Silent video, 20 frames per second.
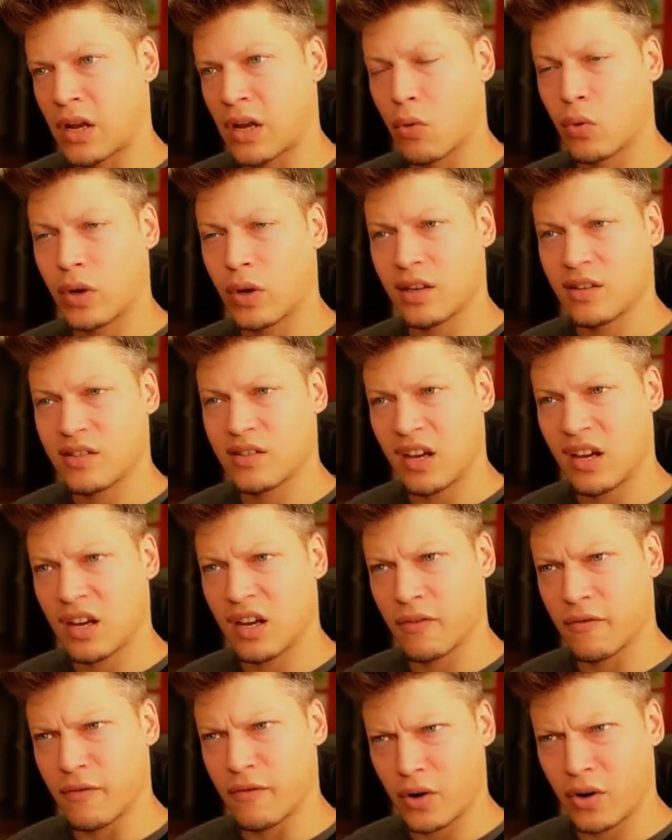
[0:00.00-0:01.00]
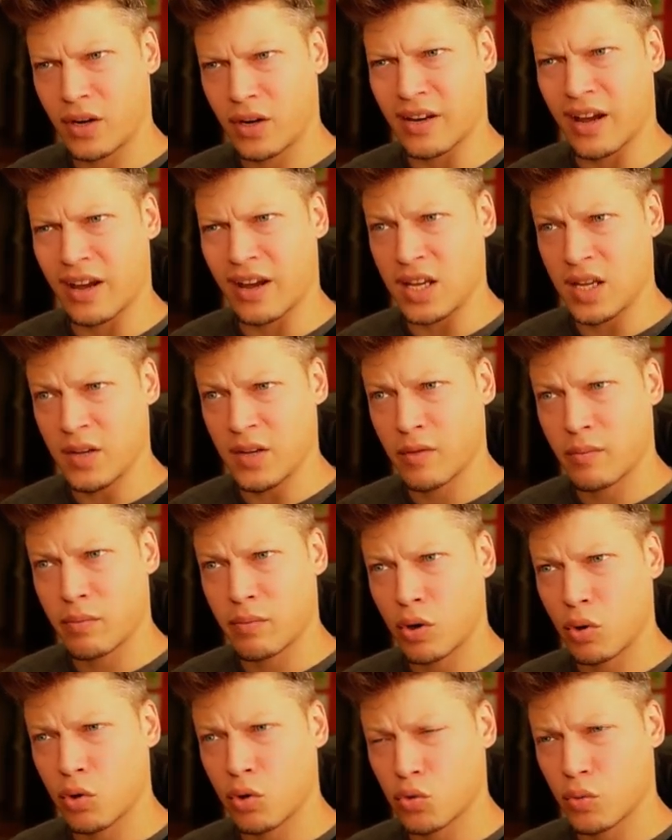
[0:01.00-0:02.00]
We can take a very naive
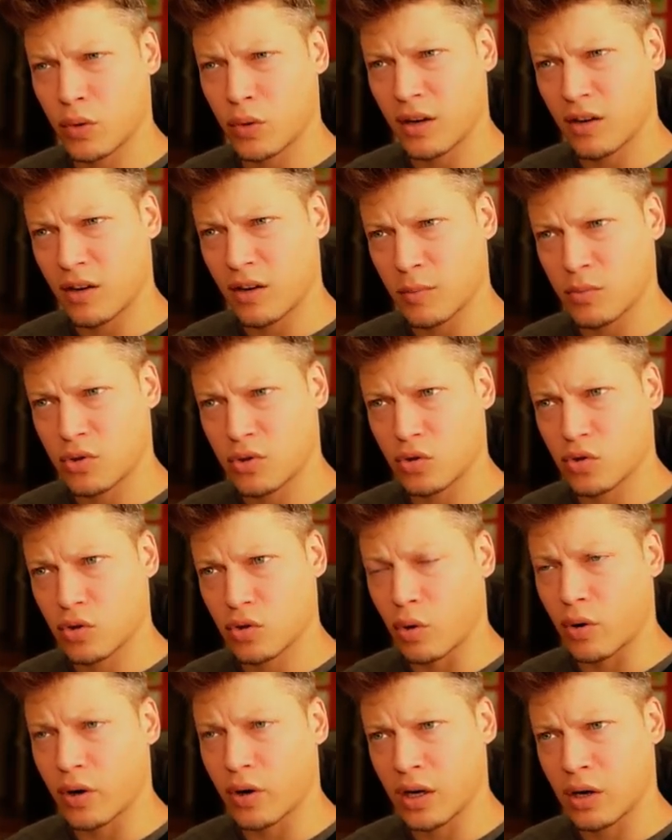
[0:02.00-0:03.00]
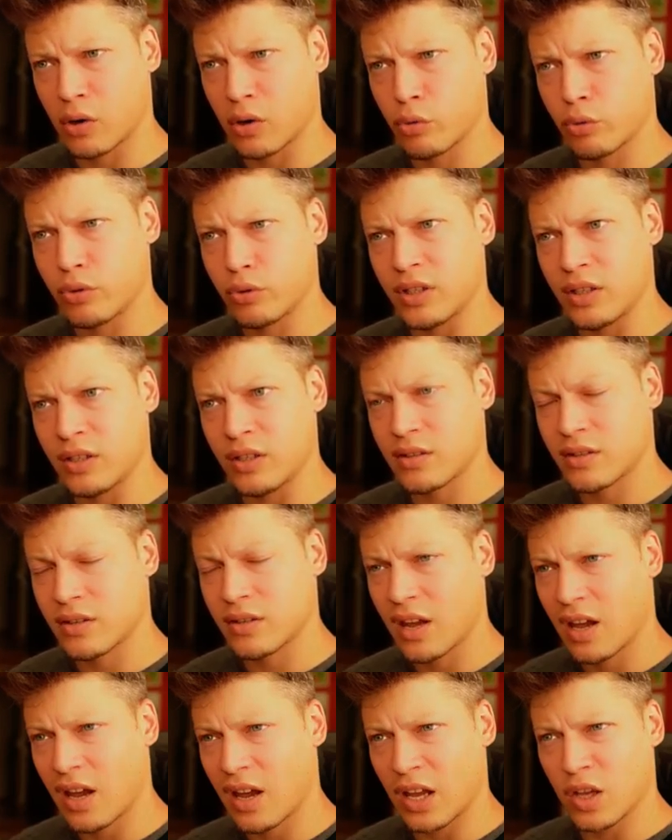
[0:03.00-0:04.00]
approach when it comes to scoring our routines,
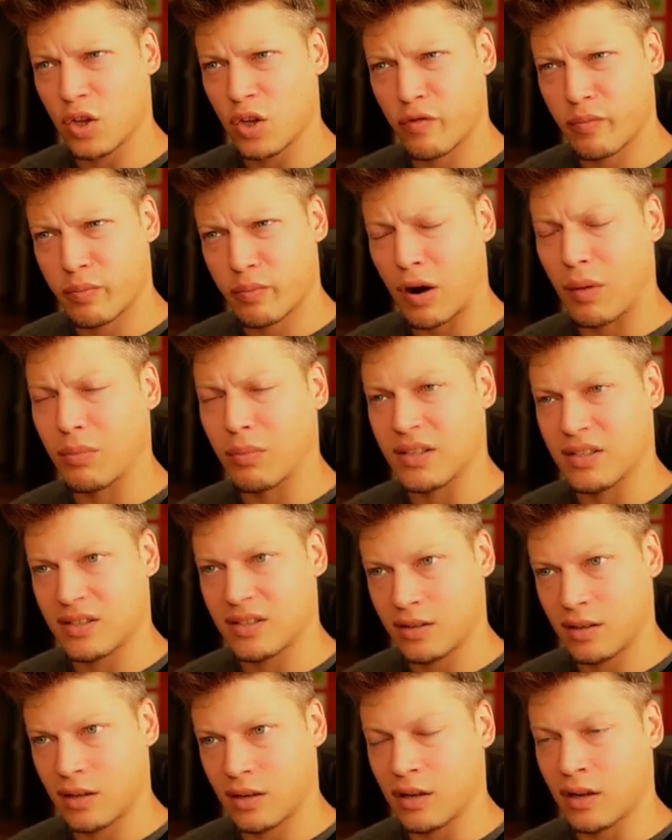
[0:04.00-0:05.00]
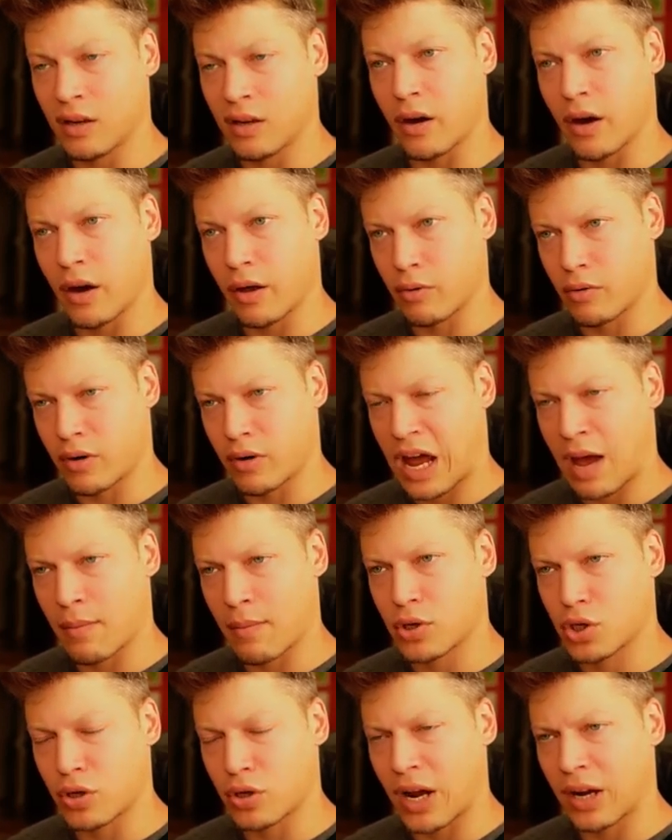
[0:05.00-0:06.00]
and you've probably seen it in other
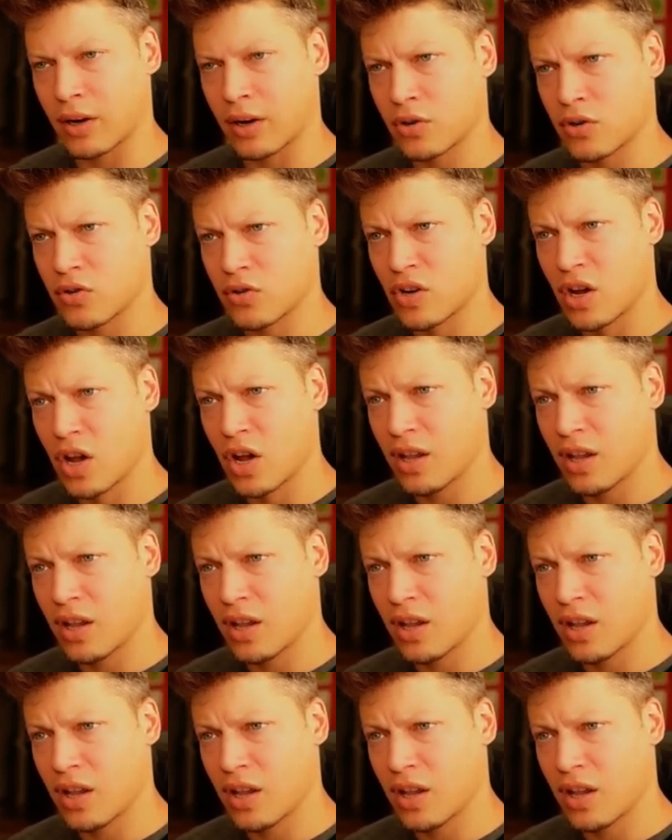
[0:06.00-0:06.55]
habit trackers.